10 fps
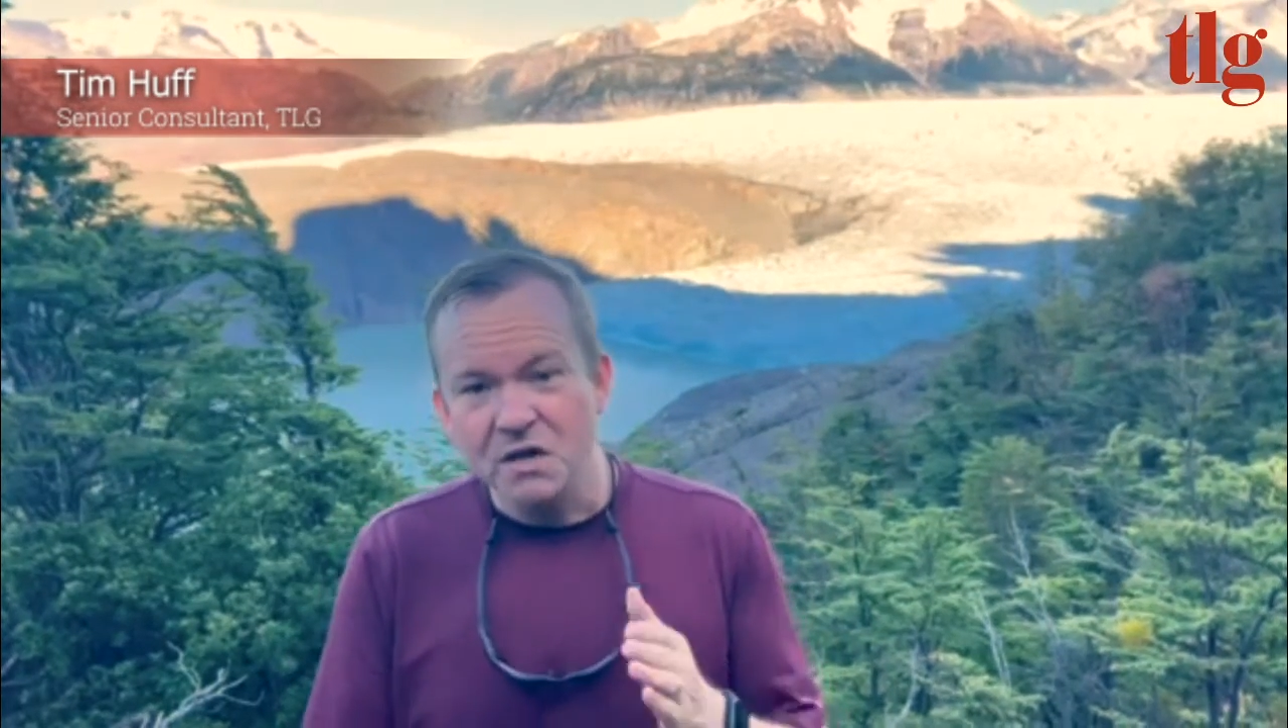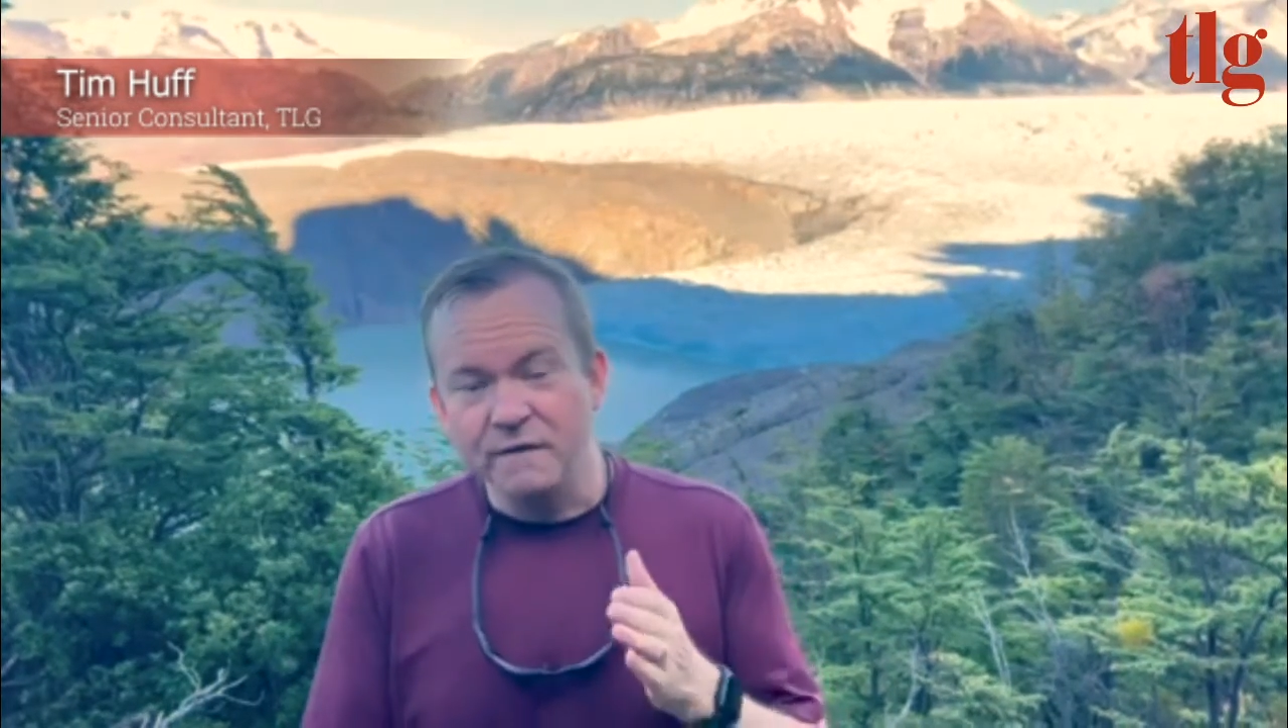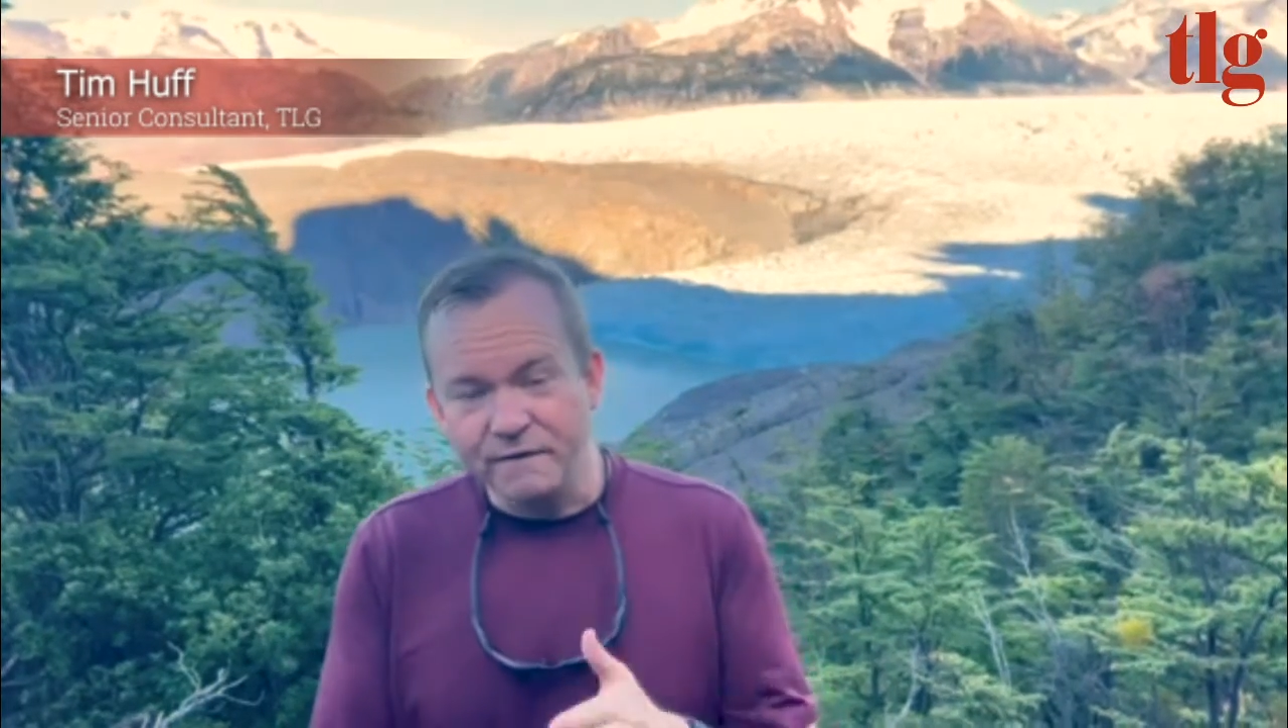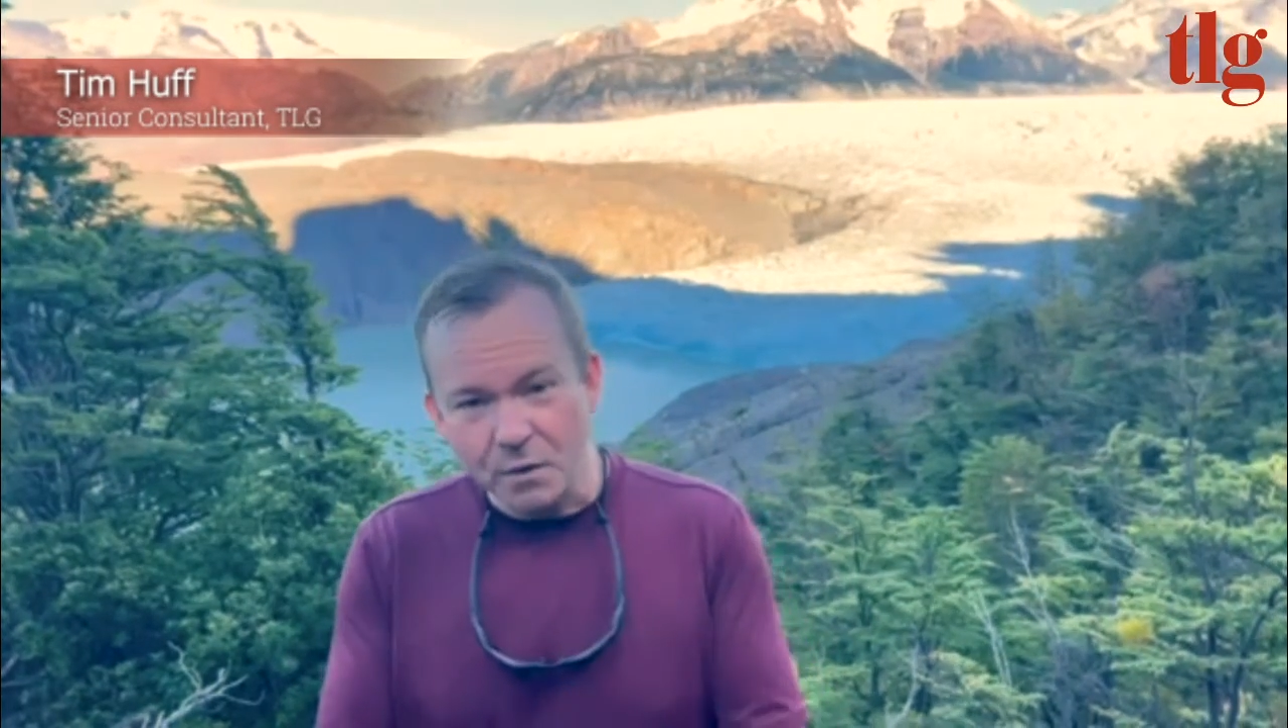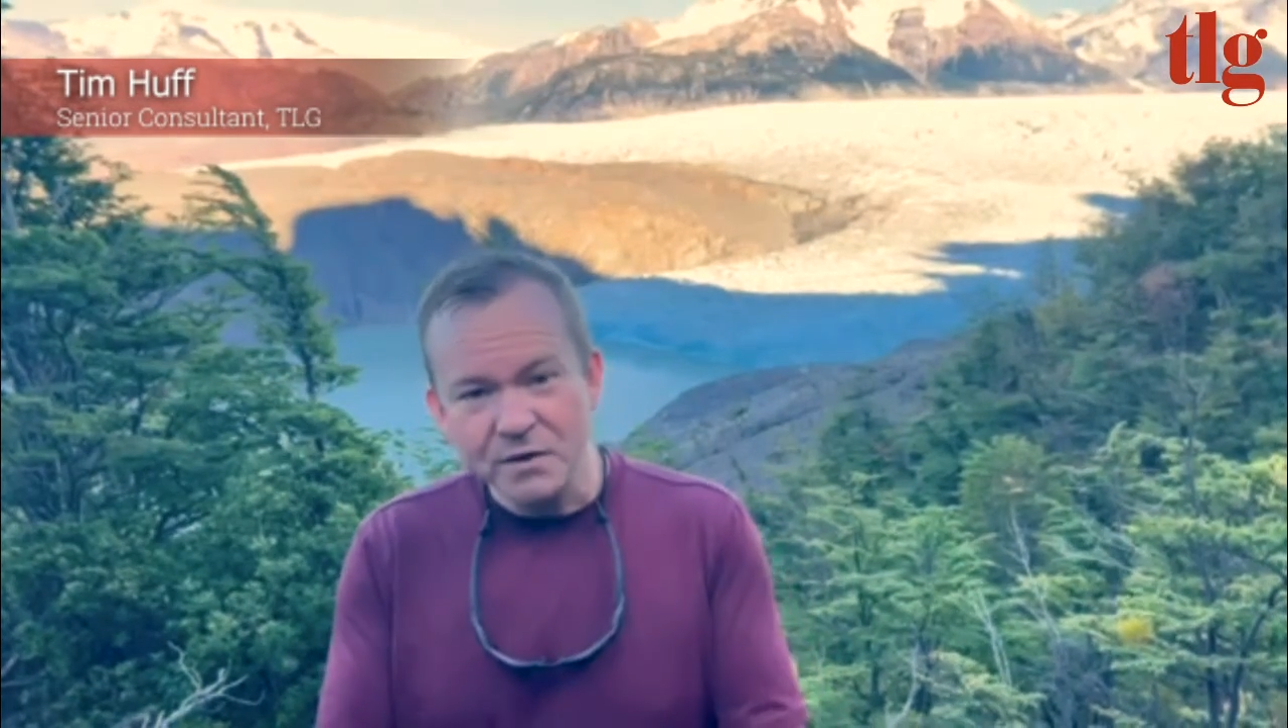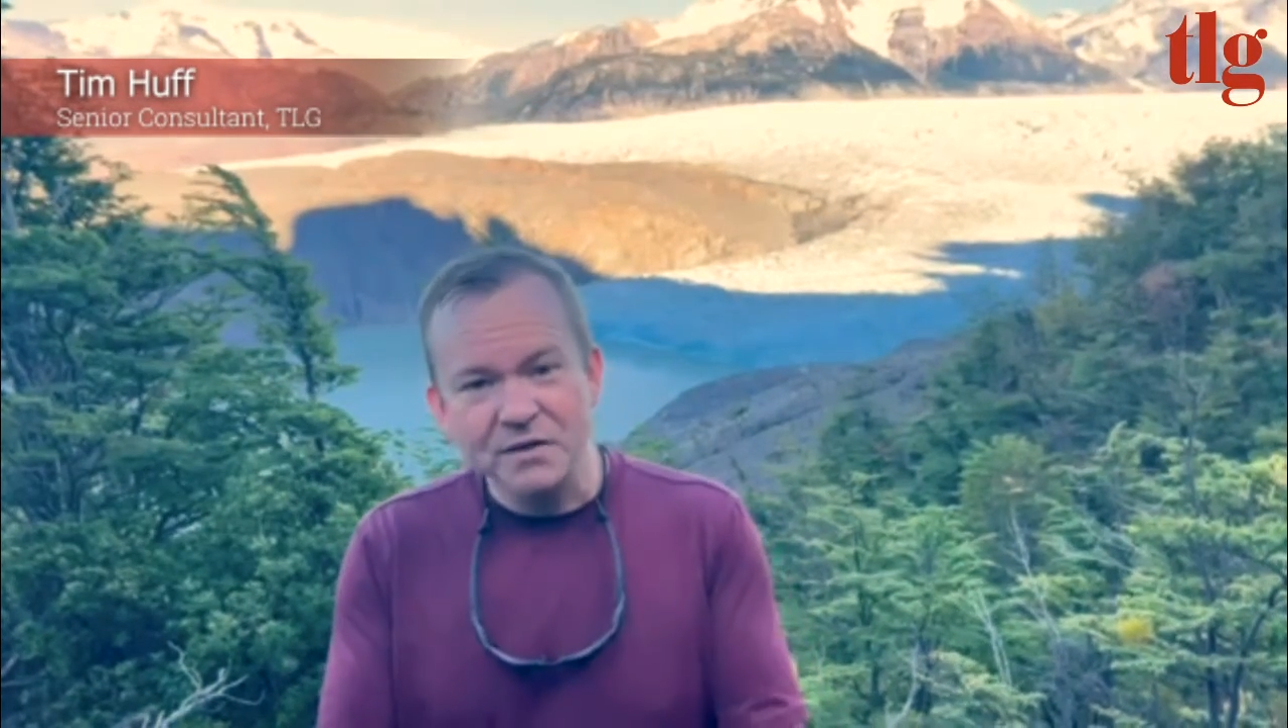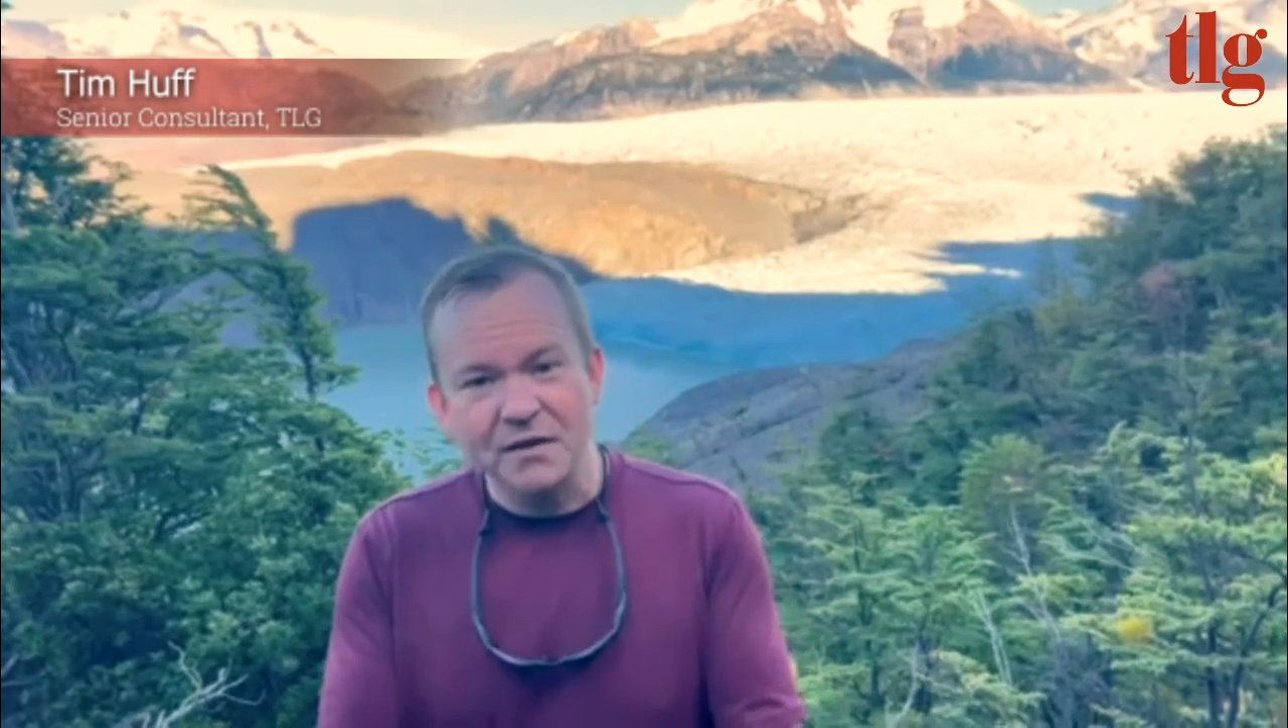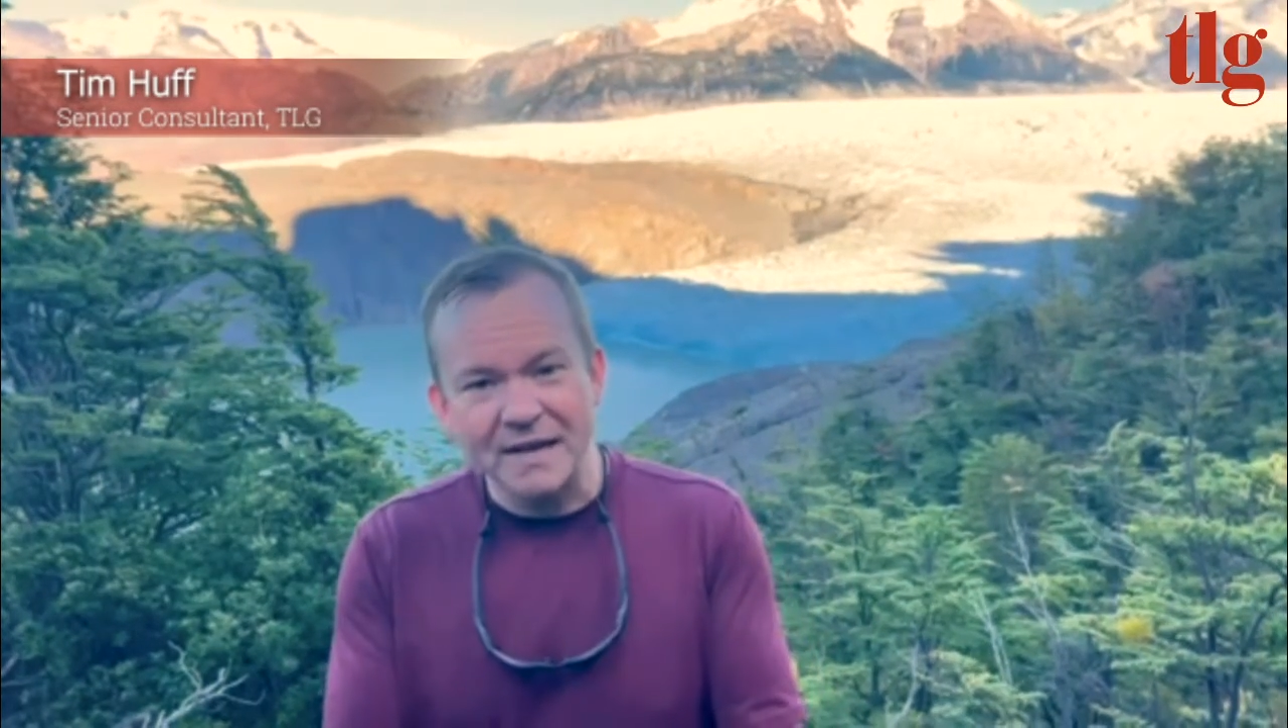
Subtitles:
you focus on